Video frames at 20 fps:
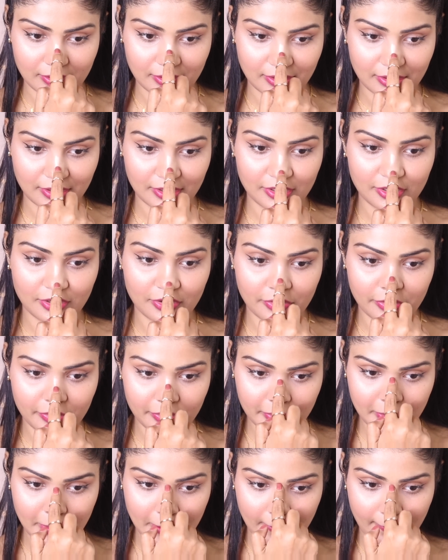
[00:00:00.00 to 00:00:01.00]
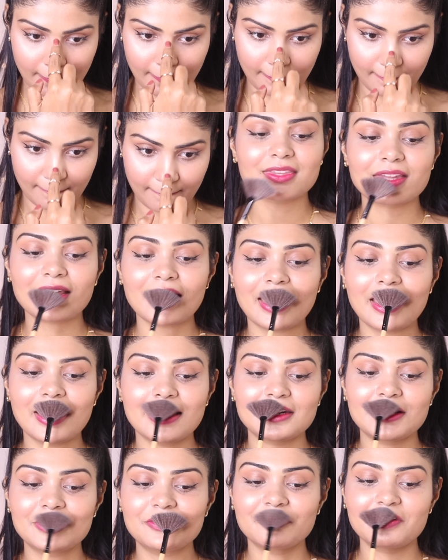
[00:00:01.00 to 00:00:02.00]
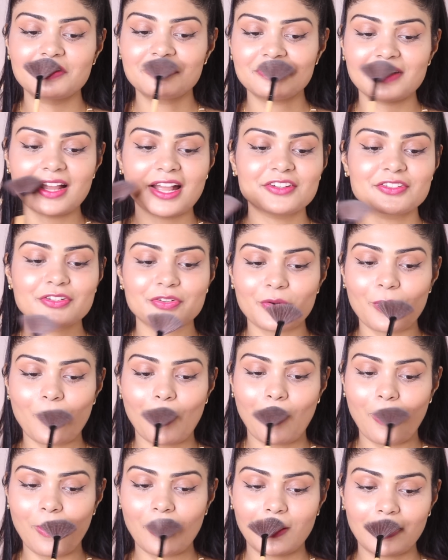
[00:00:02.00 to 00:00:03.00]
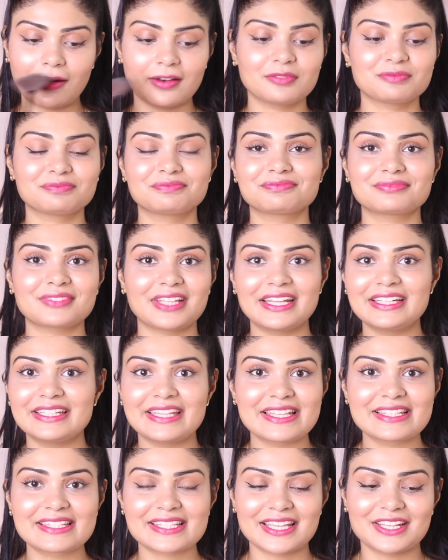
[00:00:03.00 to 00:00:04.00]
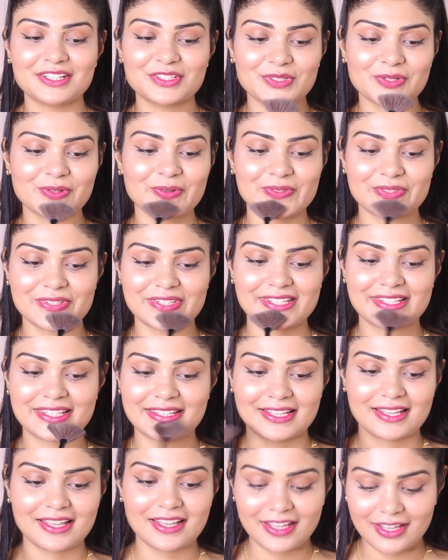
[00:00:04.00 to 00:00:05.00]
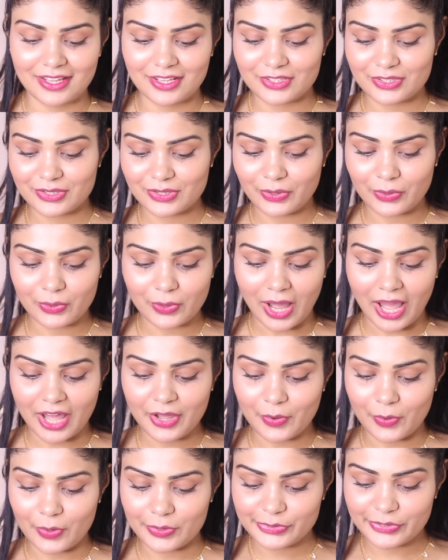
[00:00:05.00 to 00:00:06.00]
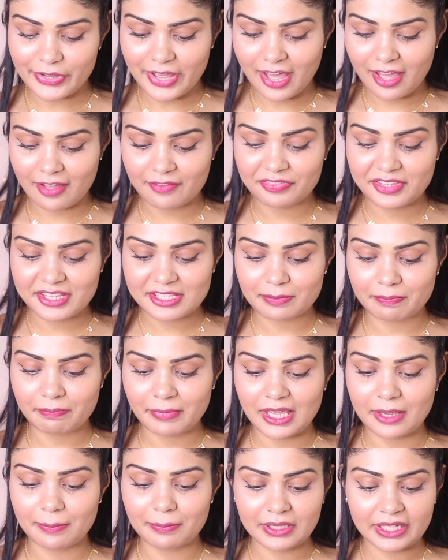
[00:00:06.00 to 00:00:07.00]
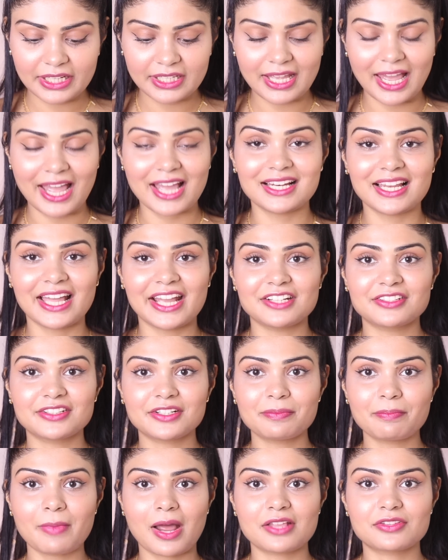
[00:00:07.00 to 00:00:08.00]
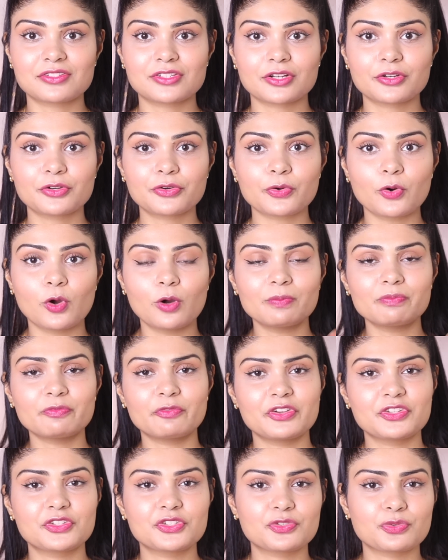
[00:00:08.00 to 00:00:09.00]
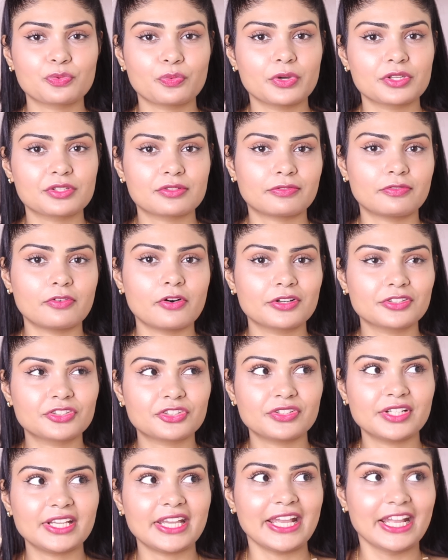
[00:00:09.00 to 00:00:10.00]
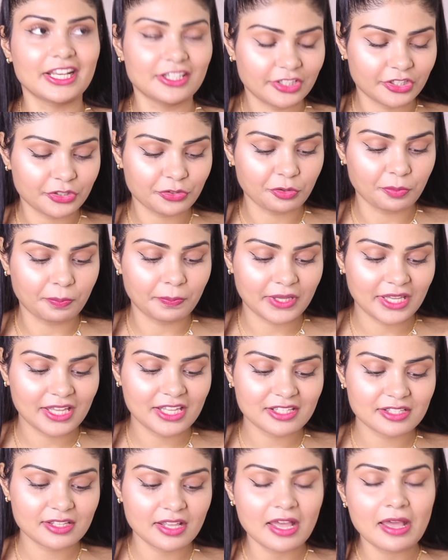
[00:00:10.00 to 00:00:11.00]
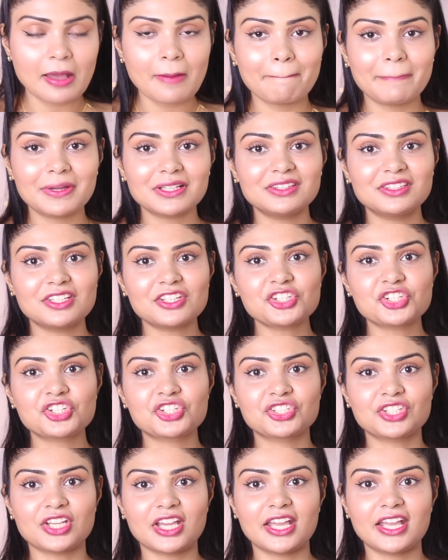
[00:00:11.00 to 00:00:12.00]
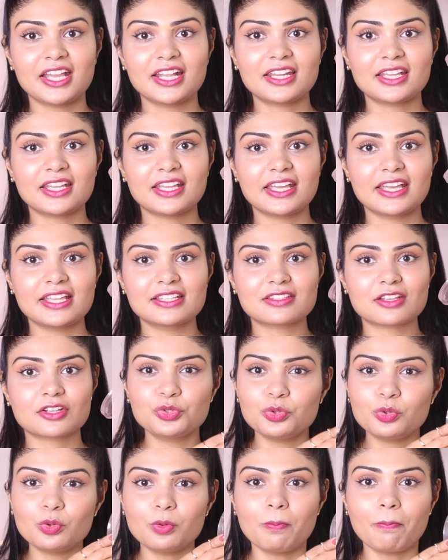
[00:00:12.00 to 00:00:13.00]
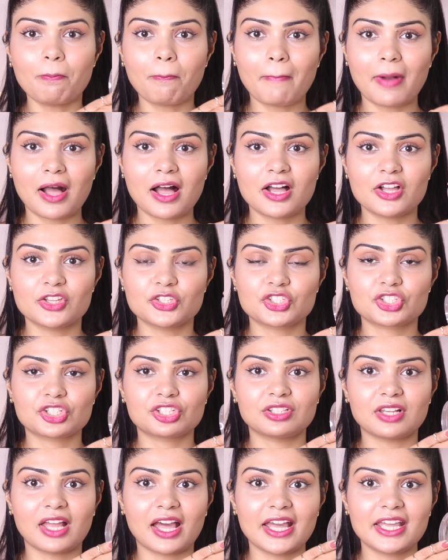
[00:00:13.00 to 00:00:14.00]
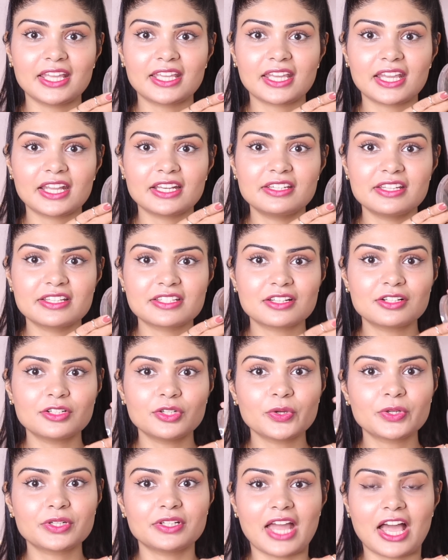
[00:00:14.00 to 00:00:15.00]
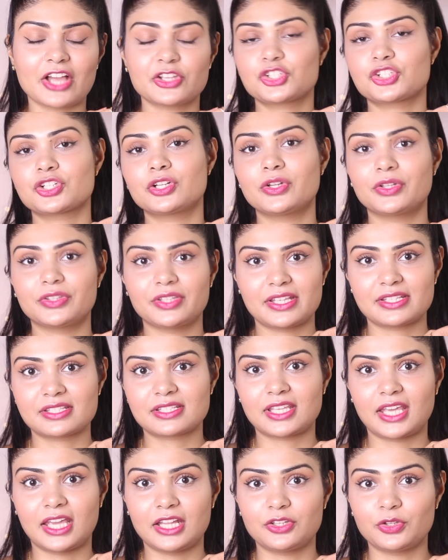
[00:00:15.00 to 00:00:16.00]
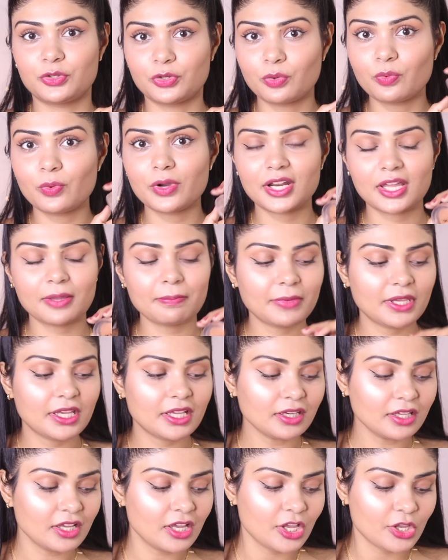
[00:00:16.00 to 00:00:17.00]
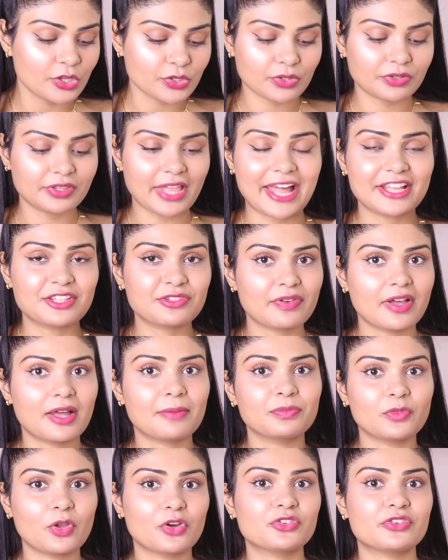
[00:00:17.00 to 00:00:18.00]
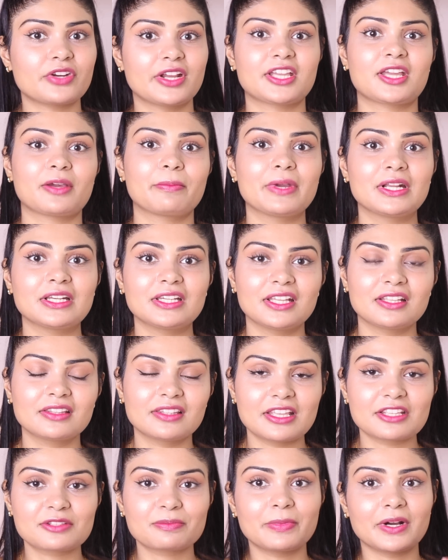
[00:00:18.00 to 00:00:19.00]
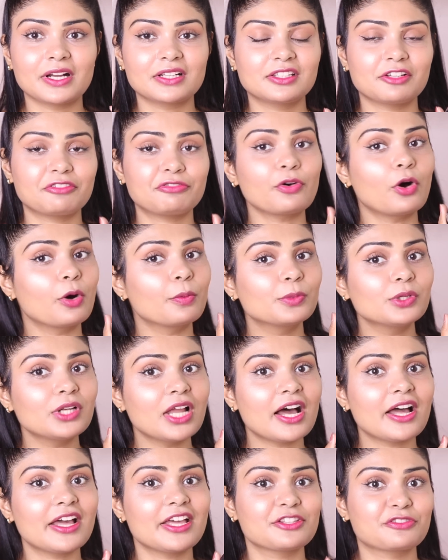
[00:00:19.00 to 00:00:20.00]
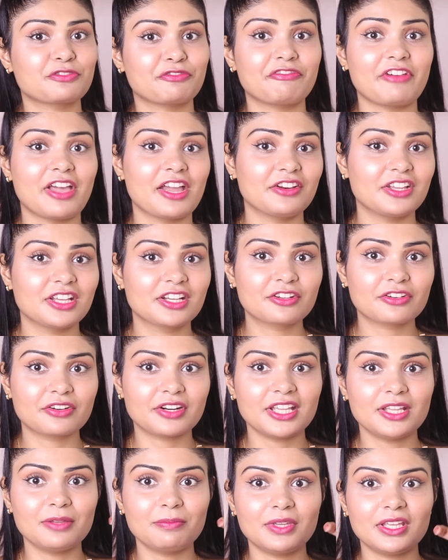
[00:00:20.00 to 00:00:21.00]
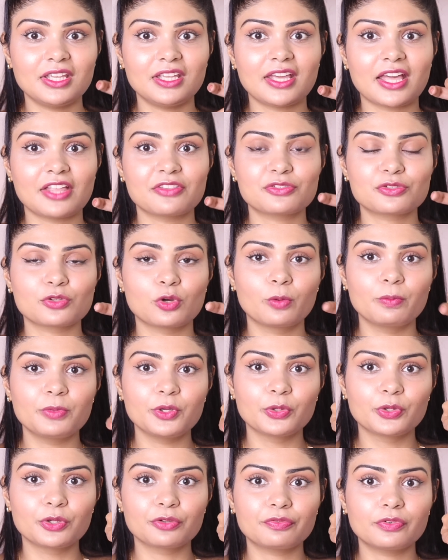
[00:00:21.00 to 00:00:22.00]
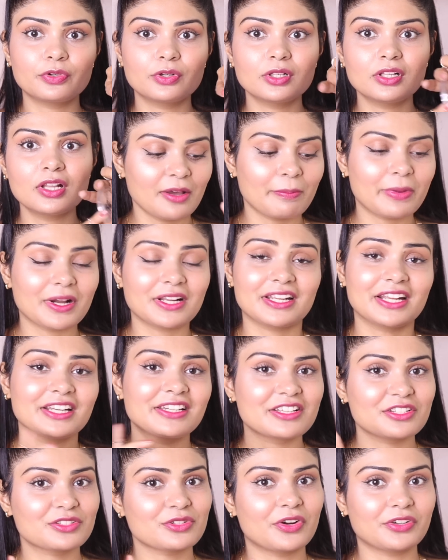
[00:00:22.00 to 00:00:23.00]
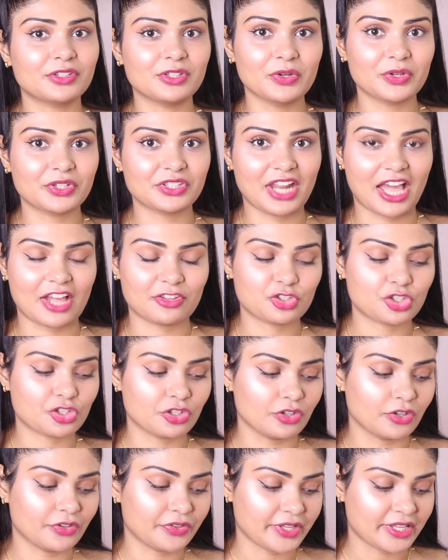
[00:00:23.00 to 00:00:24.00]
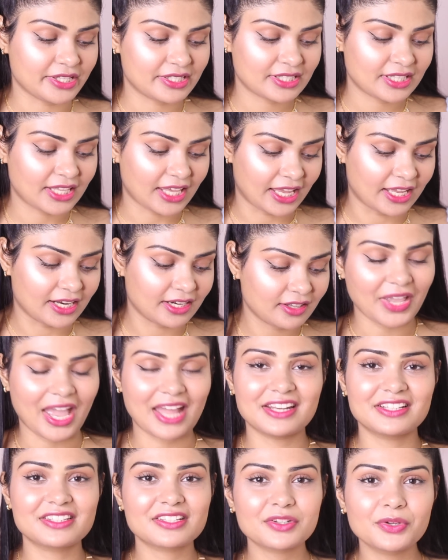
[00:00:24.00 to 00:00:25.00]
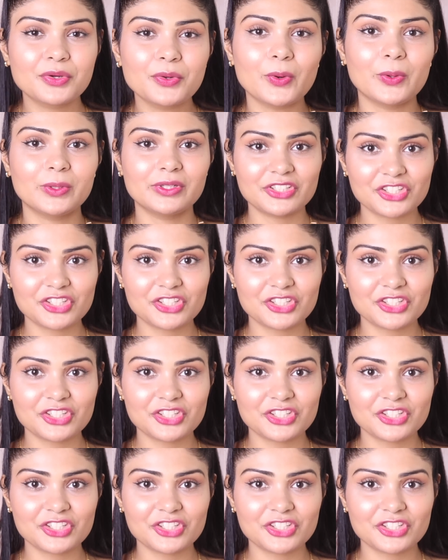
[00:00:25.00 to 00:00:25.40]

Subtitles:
here, and it will flatter all Indian skin tones. So I also have this Maybelline highlighter Master Chrome, which was for 380 rupees, but this shade is too much. Like it doesn't look natural on the skin, you know what I mean? So that's why I'm not recommending this, but the formula is very creamy and so beautiful, but it does not look natural on the skin, and it's a gold